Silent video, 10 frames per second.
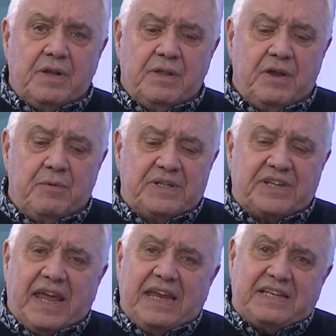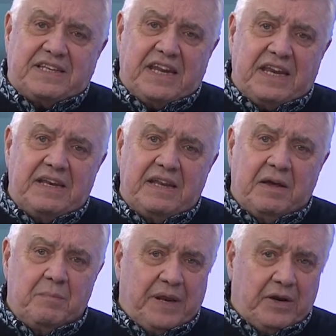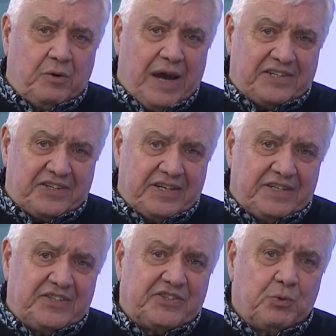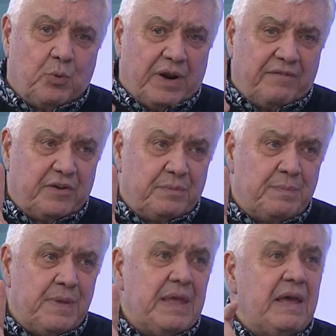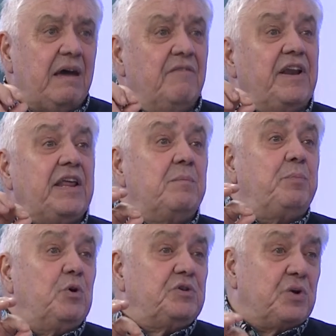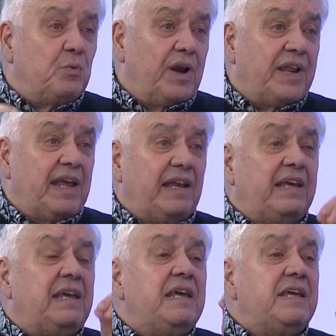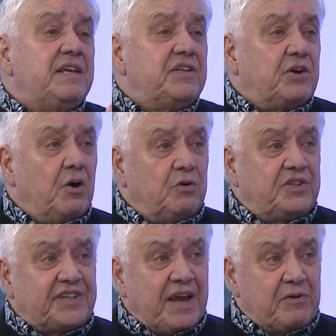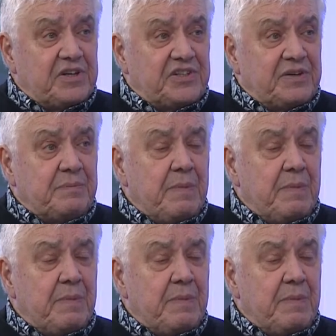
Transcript: there is 18 amino acids. One of them, a very important one, Haley, is called sericin.